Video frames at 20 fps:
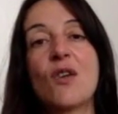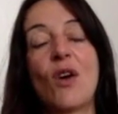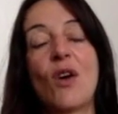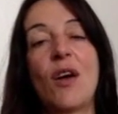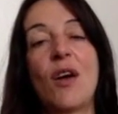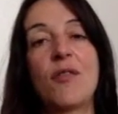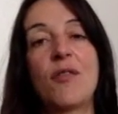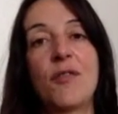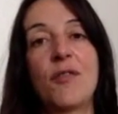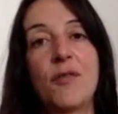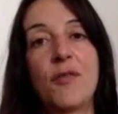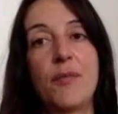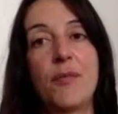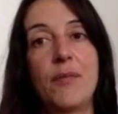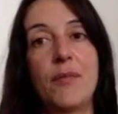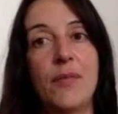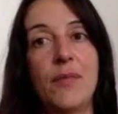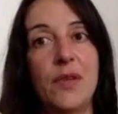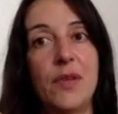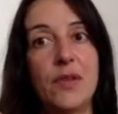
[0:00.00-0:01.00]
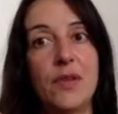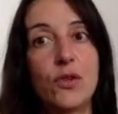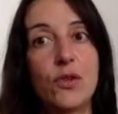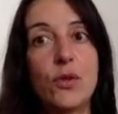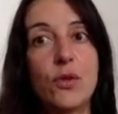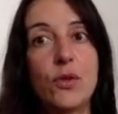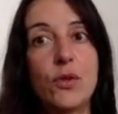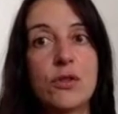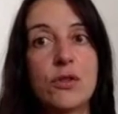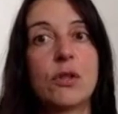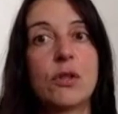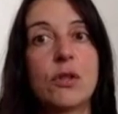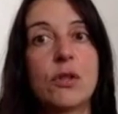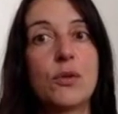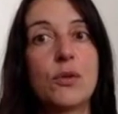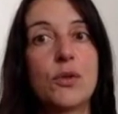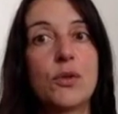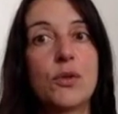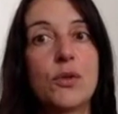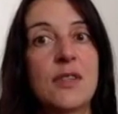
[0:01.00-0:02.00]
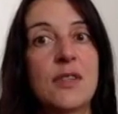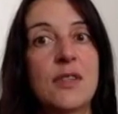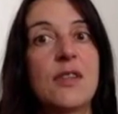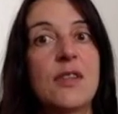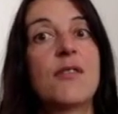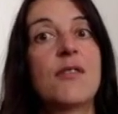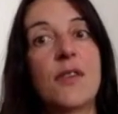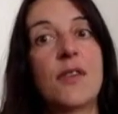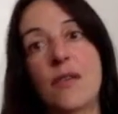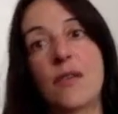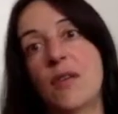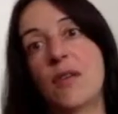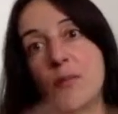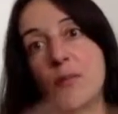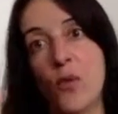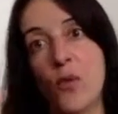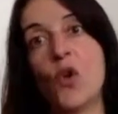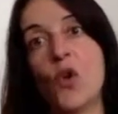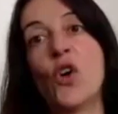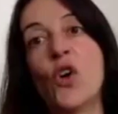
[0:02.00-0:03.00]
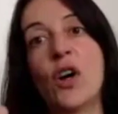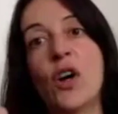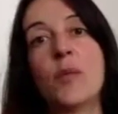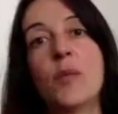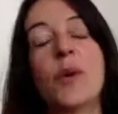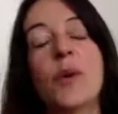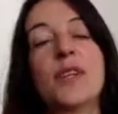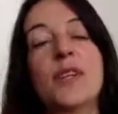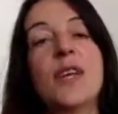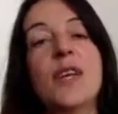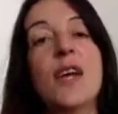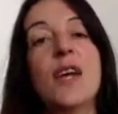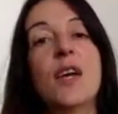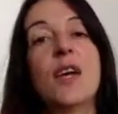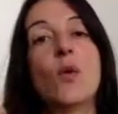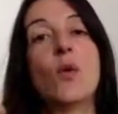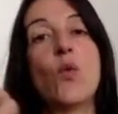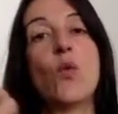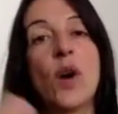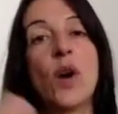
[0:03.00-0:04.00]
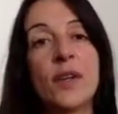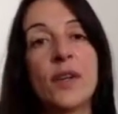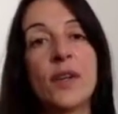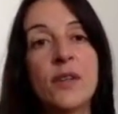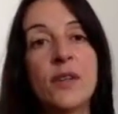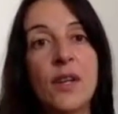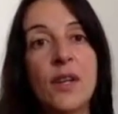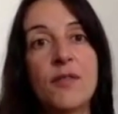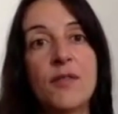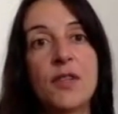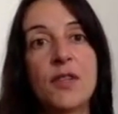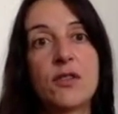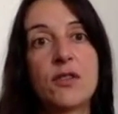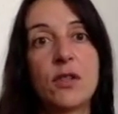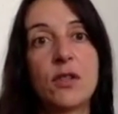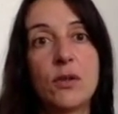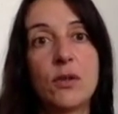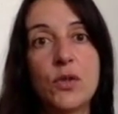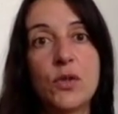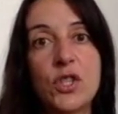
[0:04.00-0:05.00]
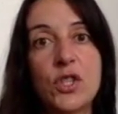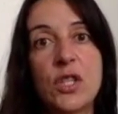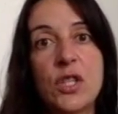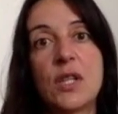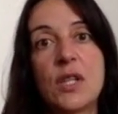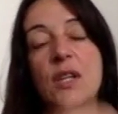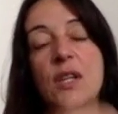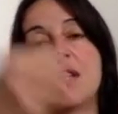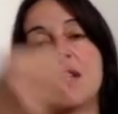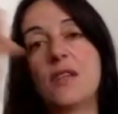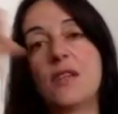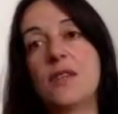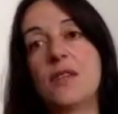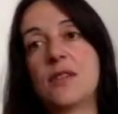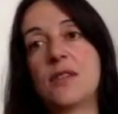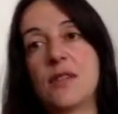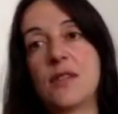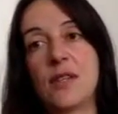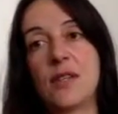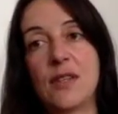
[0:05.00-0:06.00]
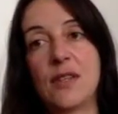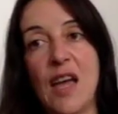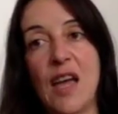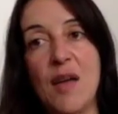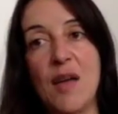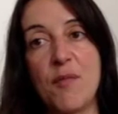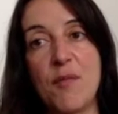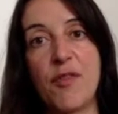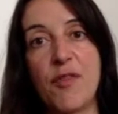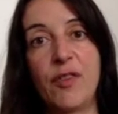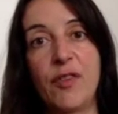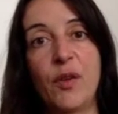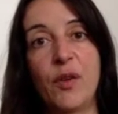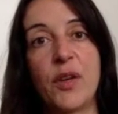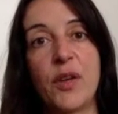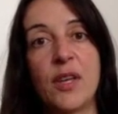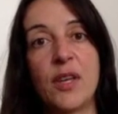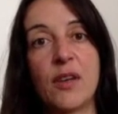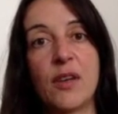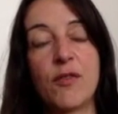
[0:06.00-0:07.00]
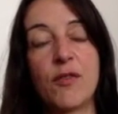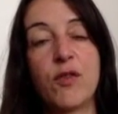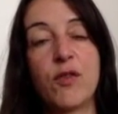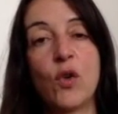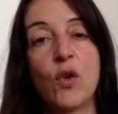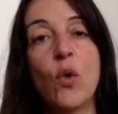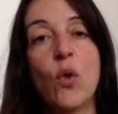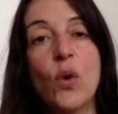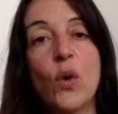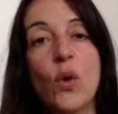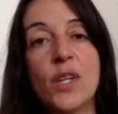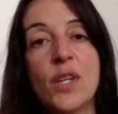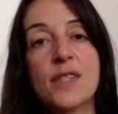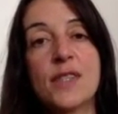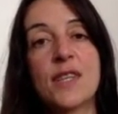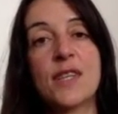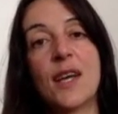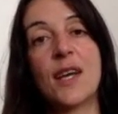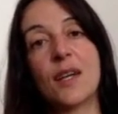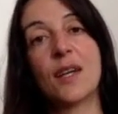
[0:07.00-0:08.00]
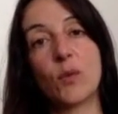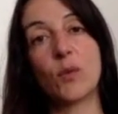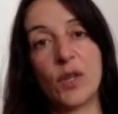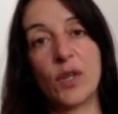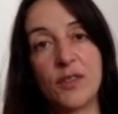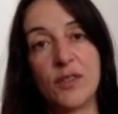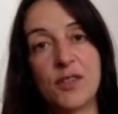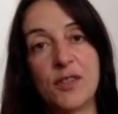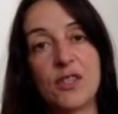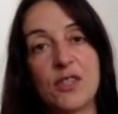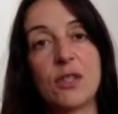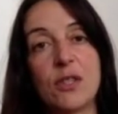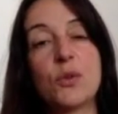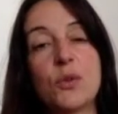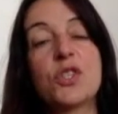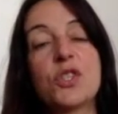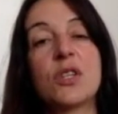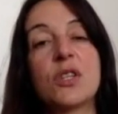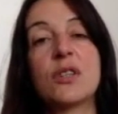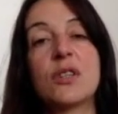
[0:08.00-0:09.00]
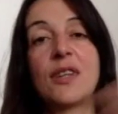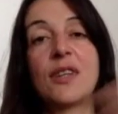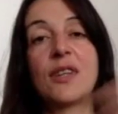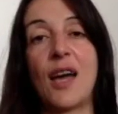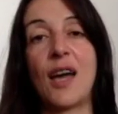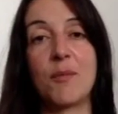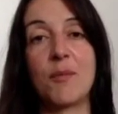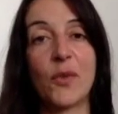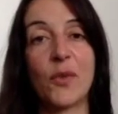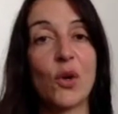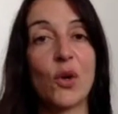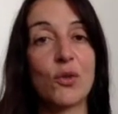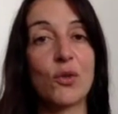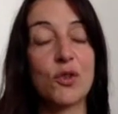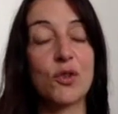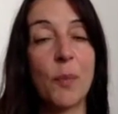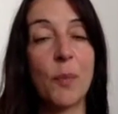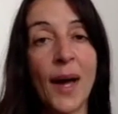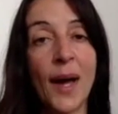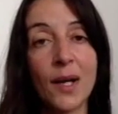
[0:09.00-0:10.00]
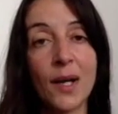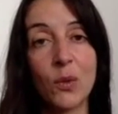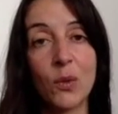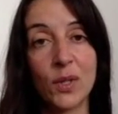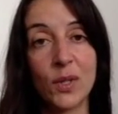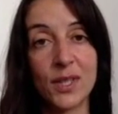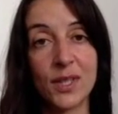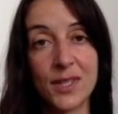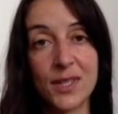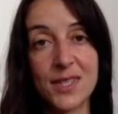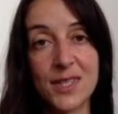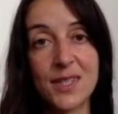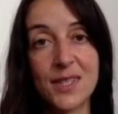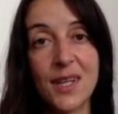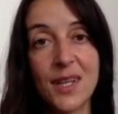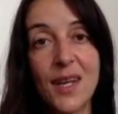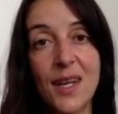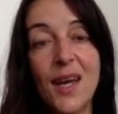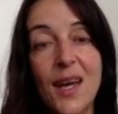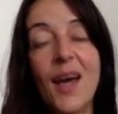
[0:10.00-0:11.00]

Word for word: you have two solutions, even more, but one of the solution is time flowing forwards, one of the solution time goes backwards.